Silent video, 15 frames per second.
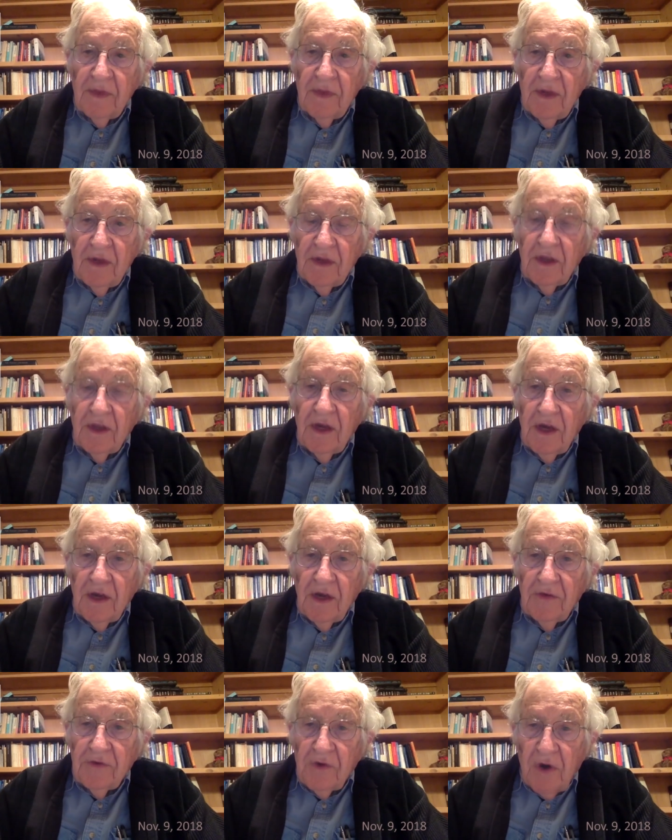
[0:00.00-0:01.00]
They have
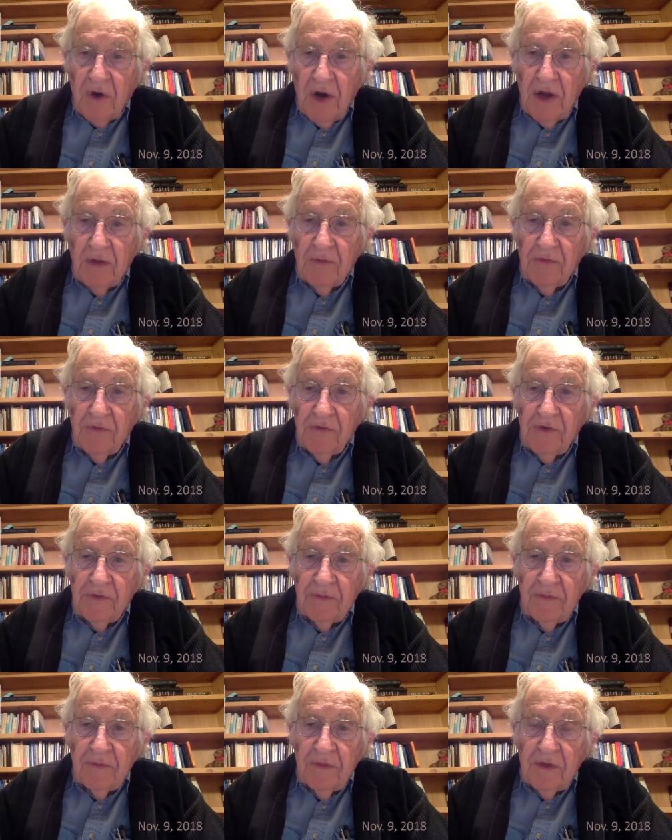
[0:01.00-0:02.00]
triumphed
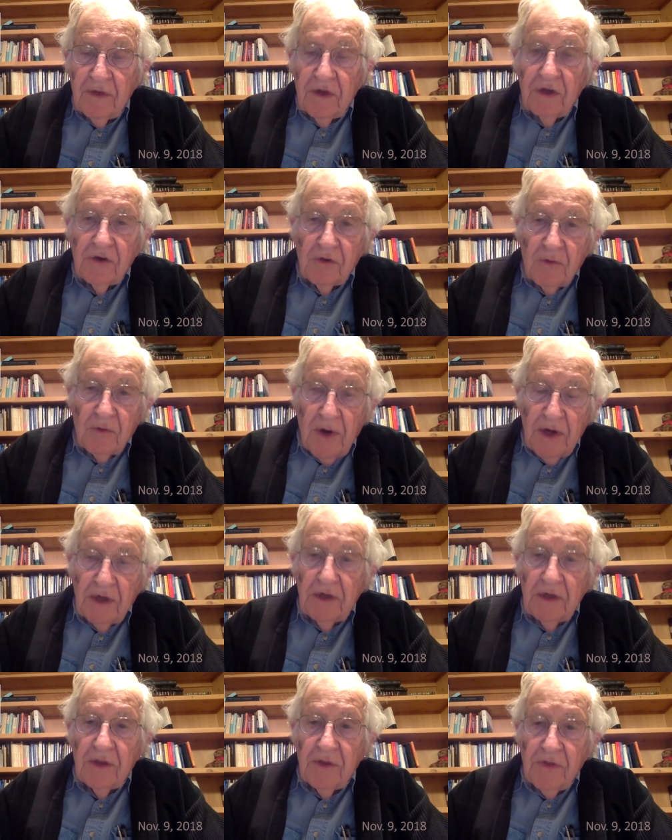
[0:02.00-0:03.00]
under
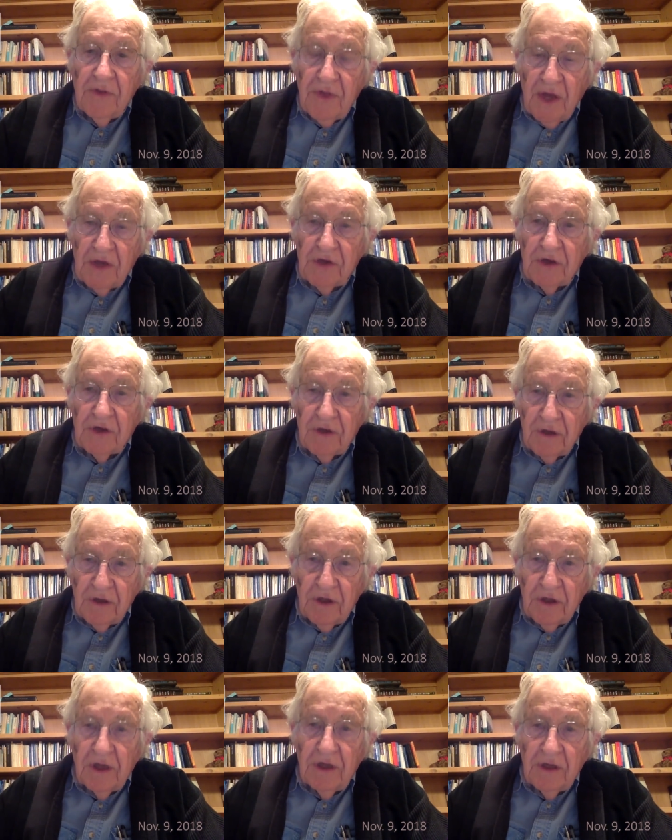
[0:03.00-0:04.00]
Reagan, Thatcher,
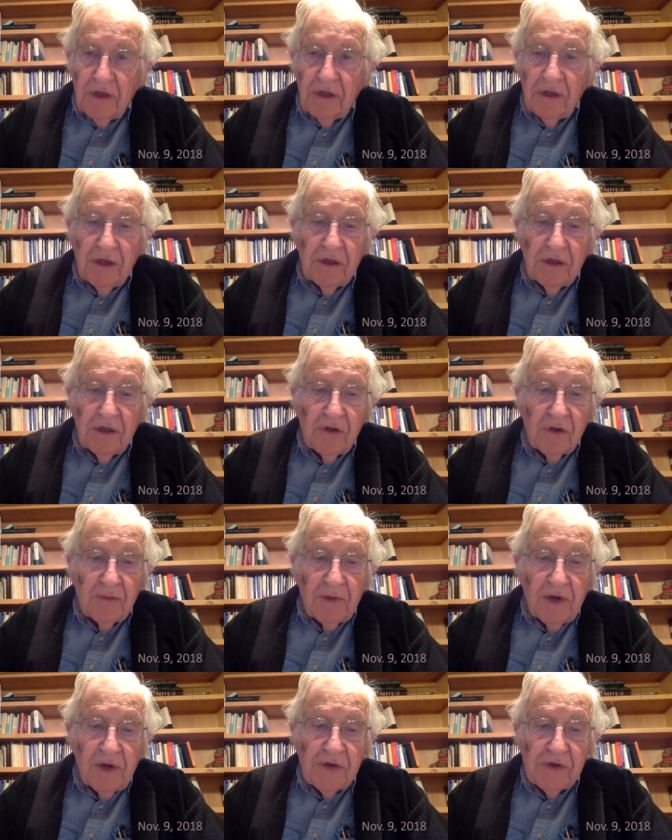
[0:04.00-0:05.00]
Clinton, and to the
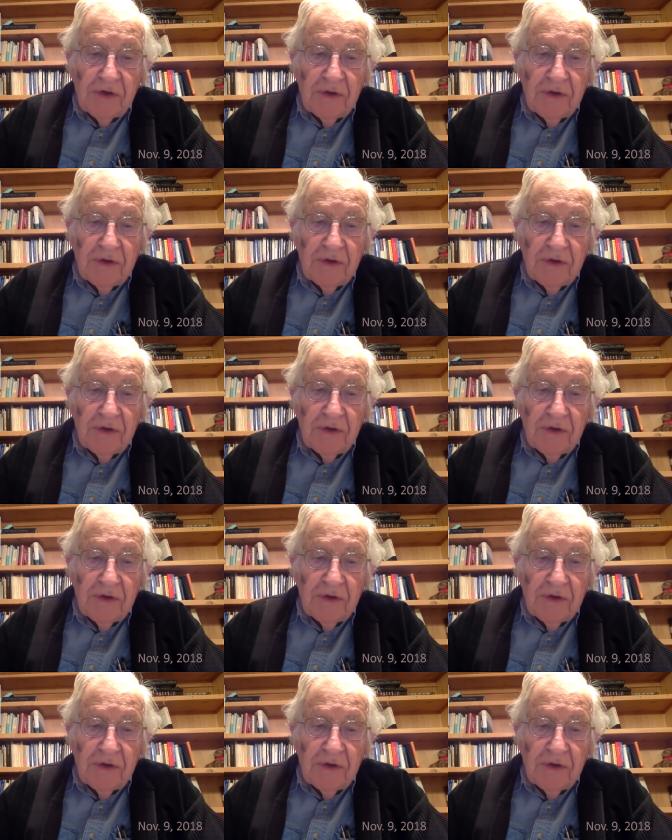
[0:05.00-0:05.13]
present.